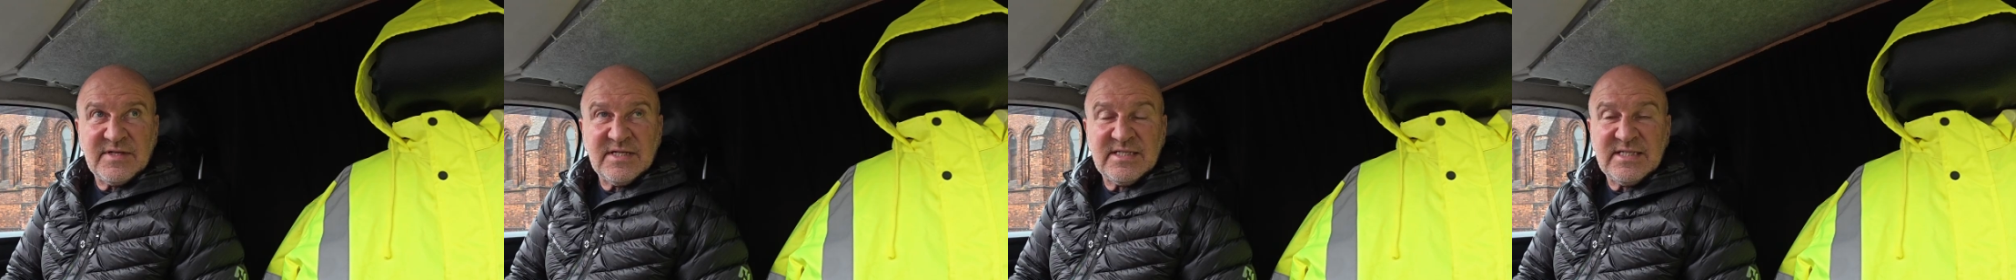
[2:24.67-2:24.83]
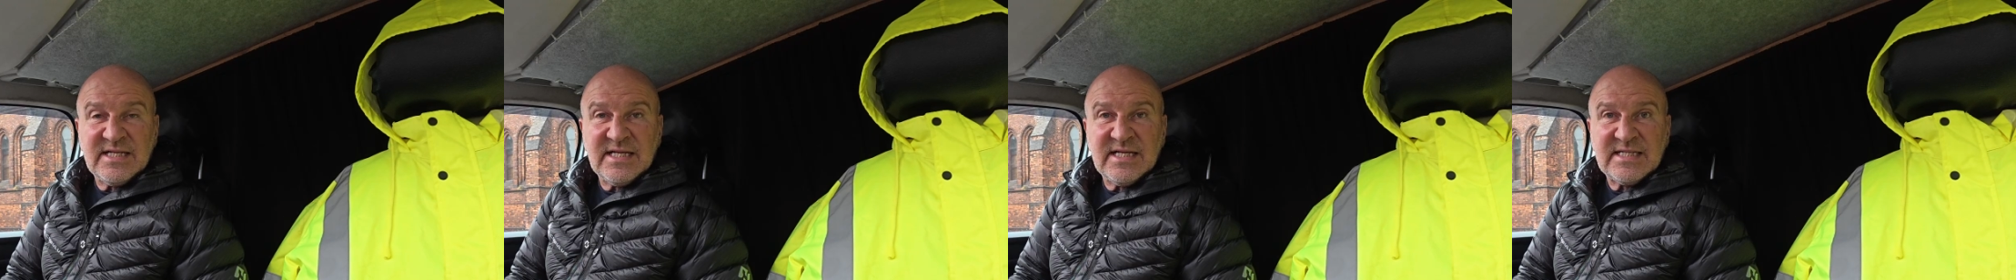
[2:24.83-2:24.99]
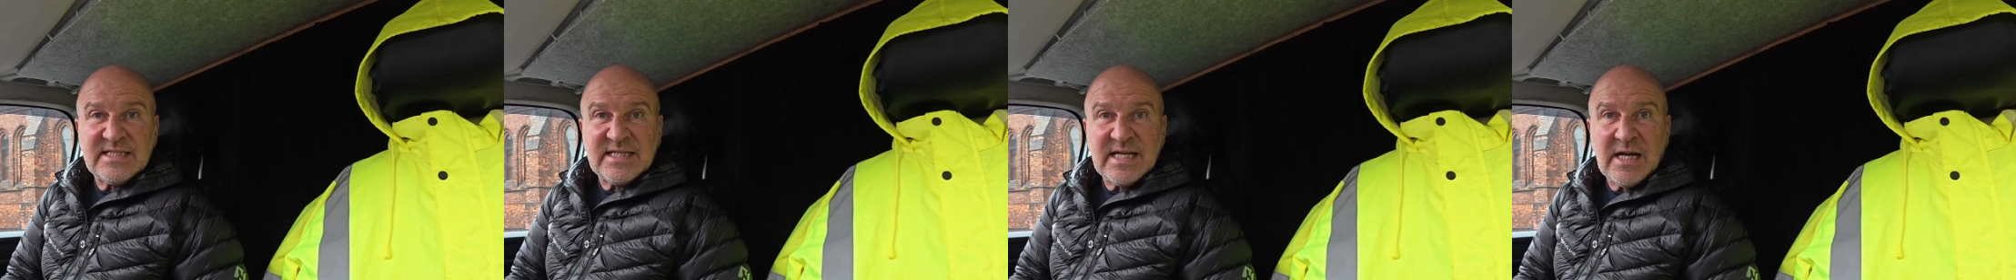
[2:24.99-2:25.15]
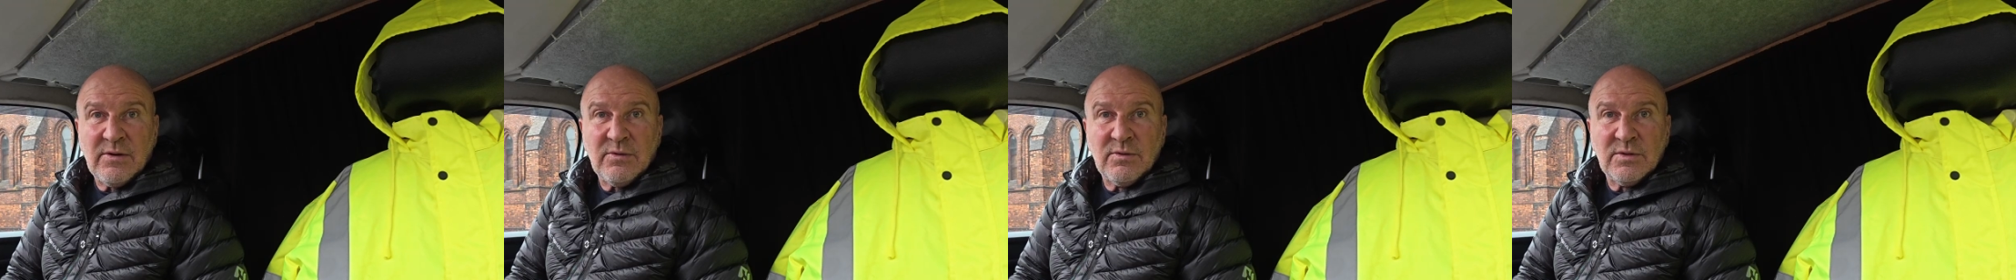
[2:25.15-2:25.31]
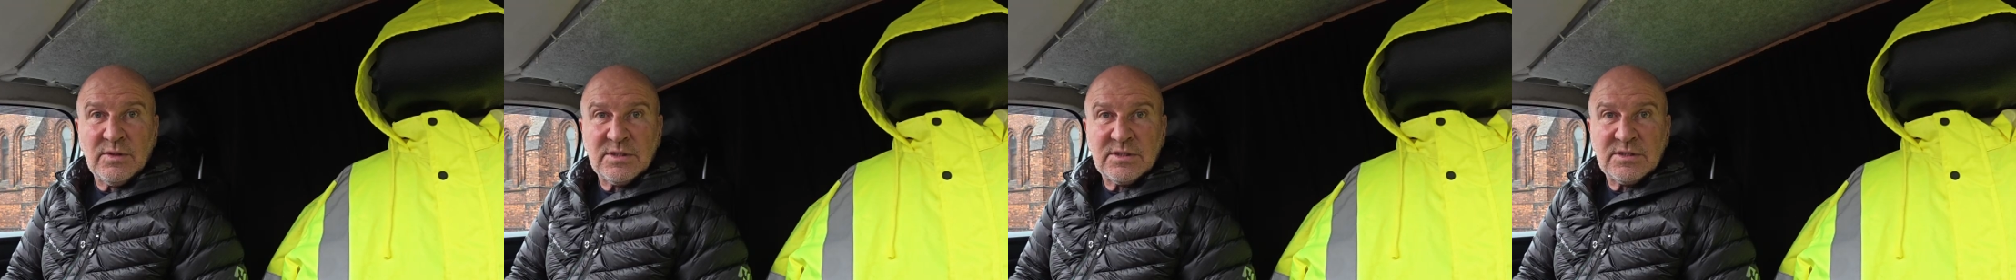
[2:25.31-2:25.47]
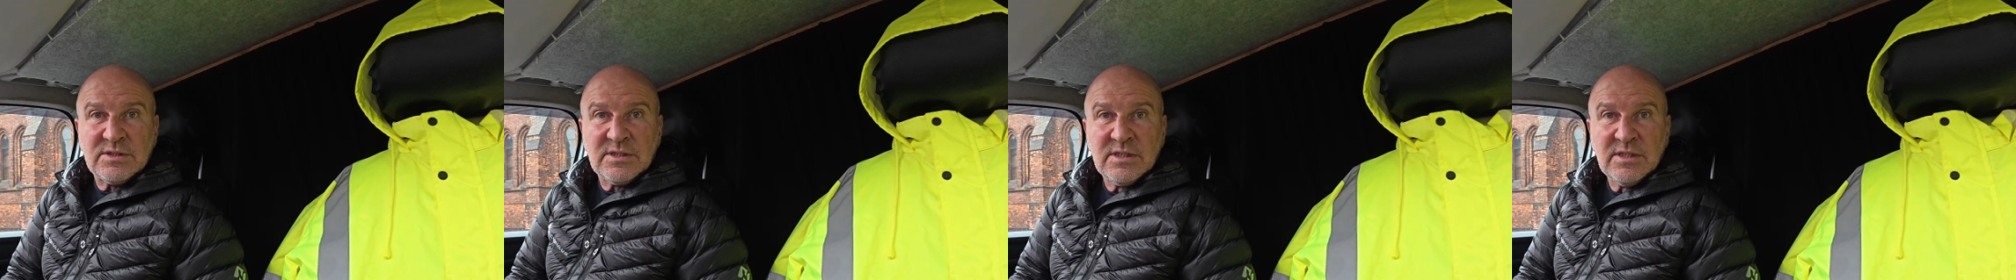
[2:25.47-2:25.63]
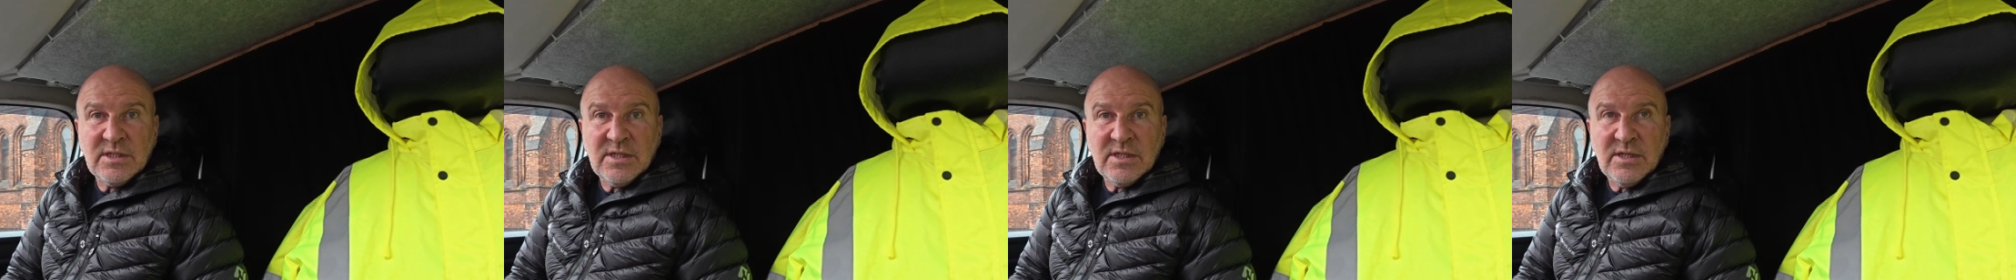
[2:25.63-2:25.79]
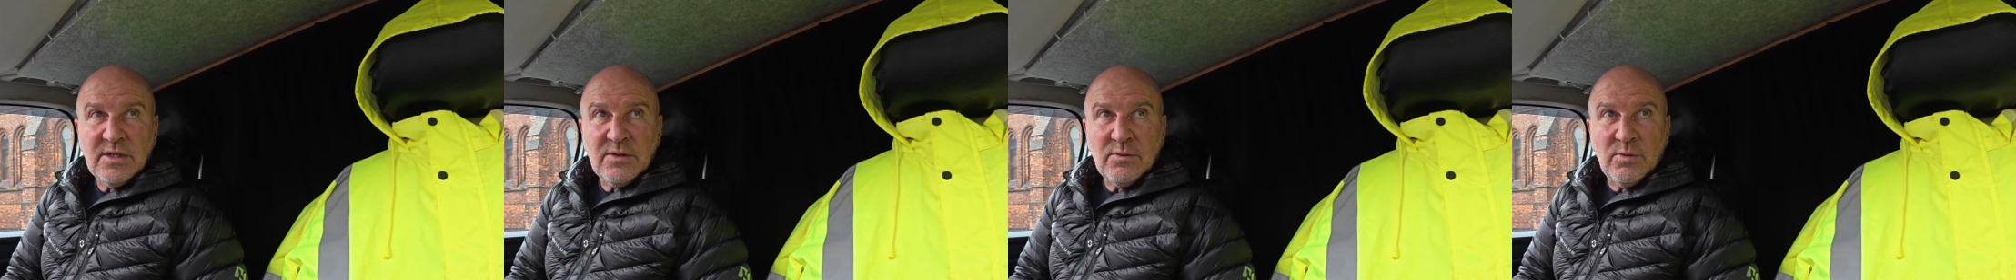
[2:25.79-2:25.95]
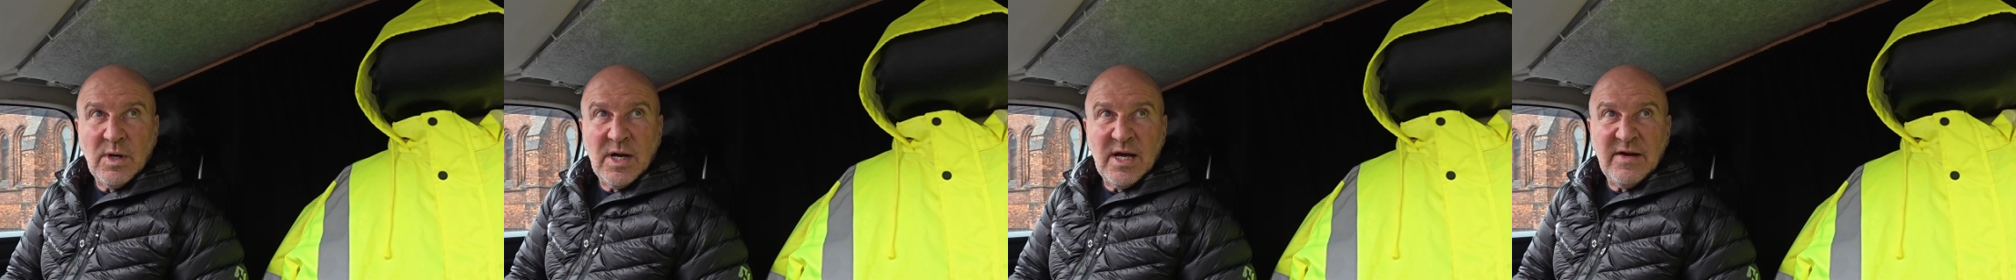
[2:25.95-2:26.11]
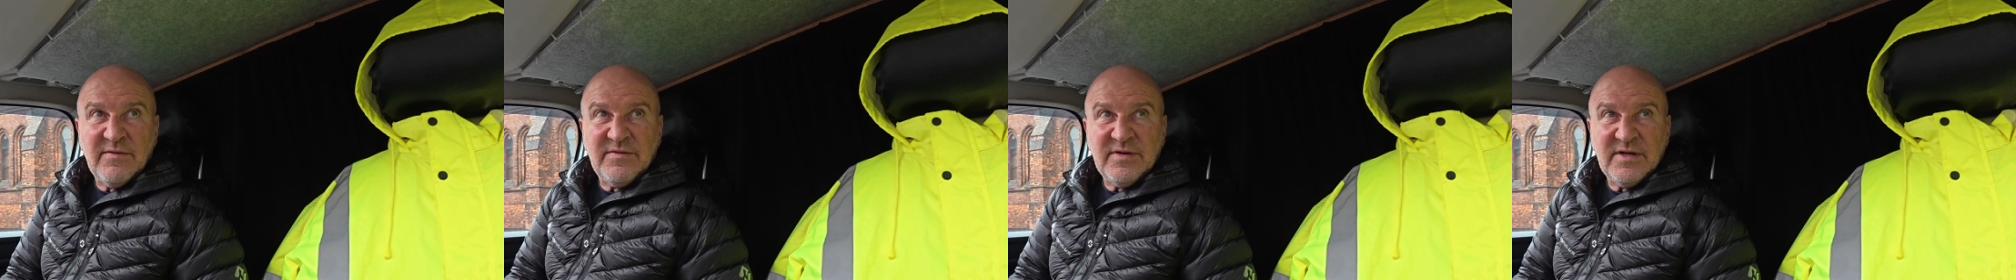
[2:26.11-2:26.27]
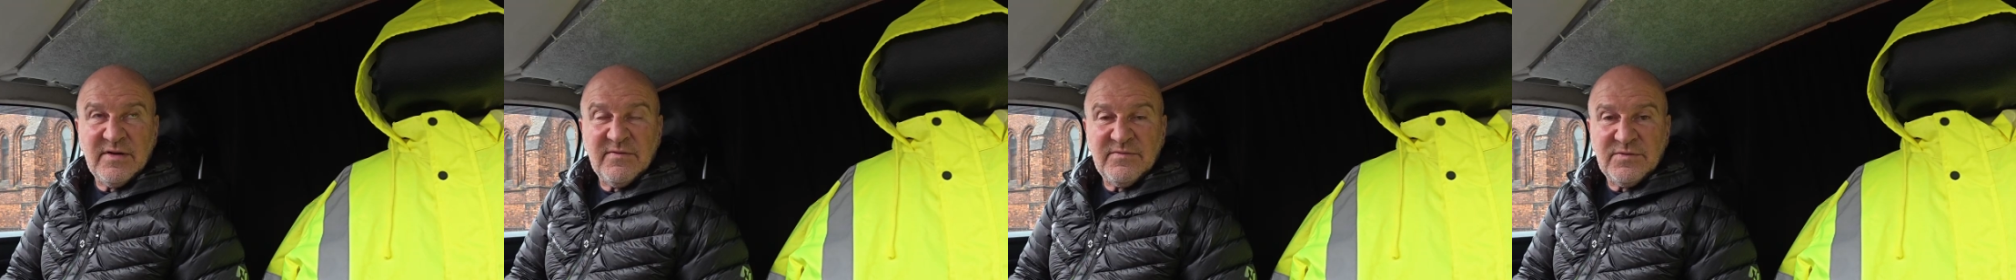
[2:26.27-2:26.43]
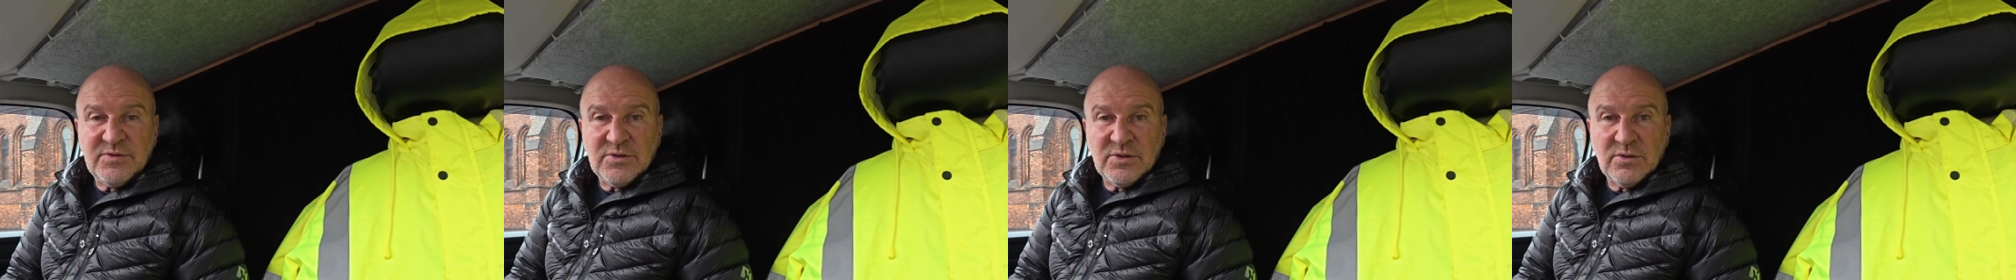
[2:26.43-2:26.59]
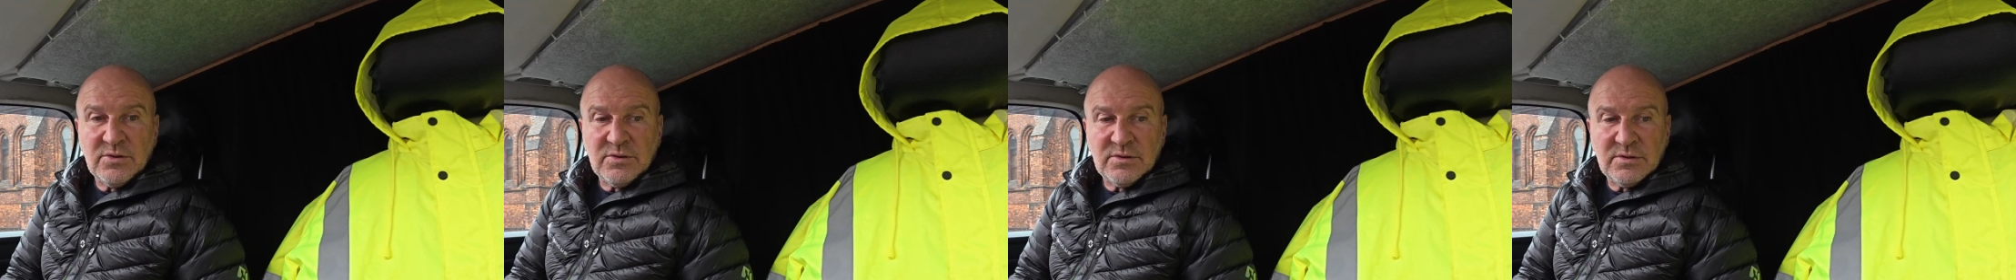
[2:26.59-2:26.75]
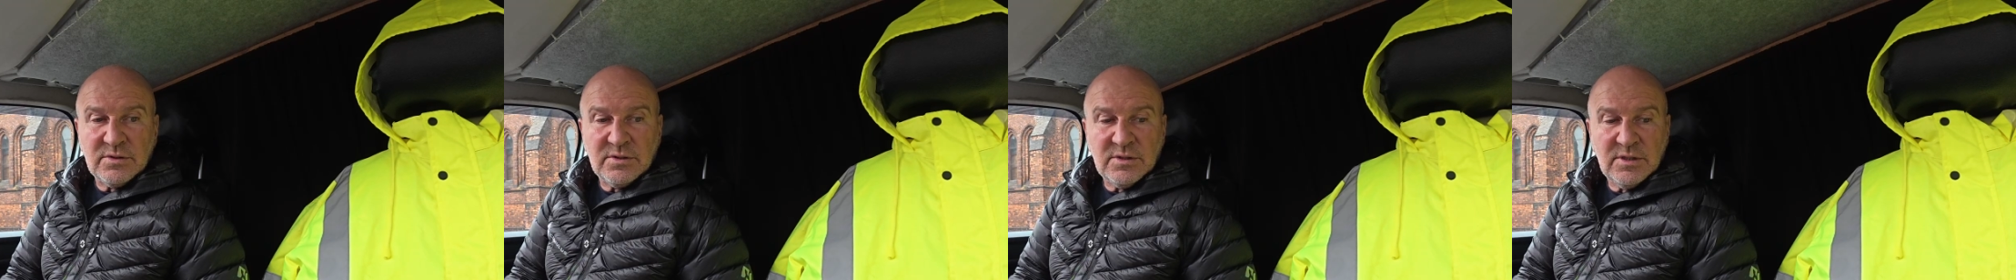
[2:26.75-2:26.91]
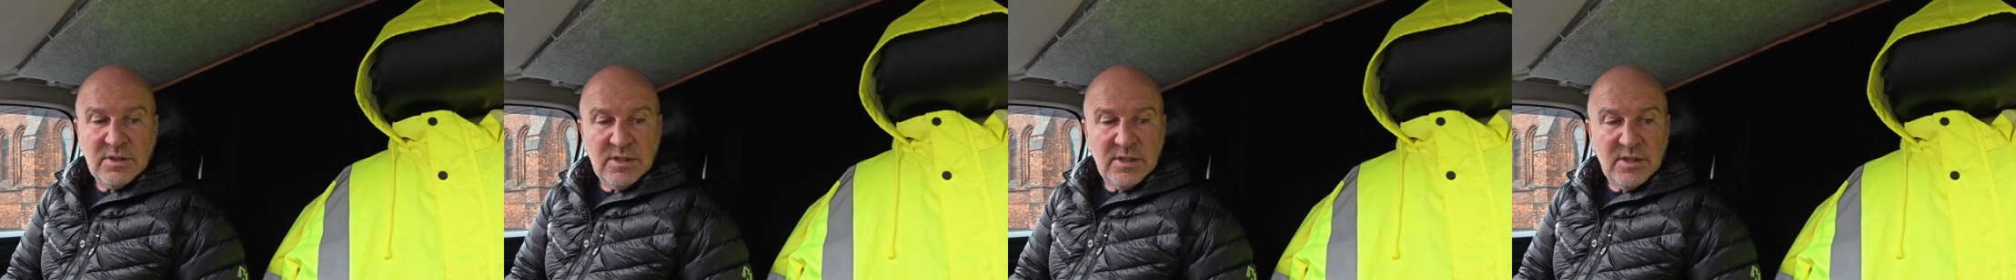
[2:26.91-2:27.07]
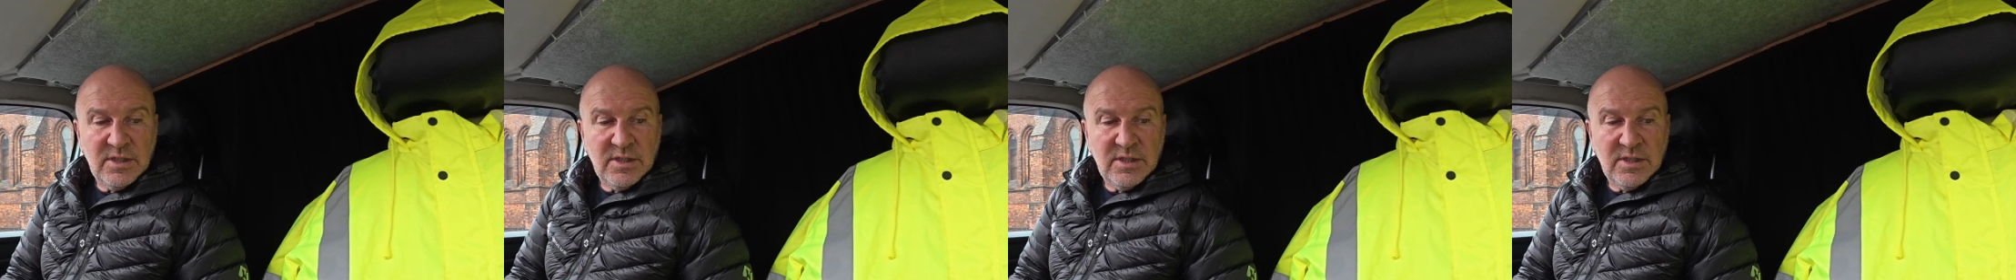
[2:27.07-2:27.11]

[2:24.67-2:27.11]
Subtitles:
6 hours, whatever you've done,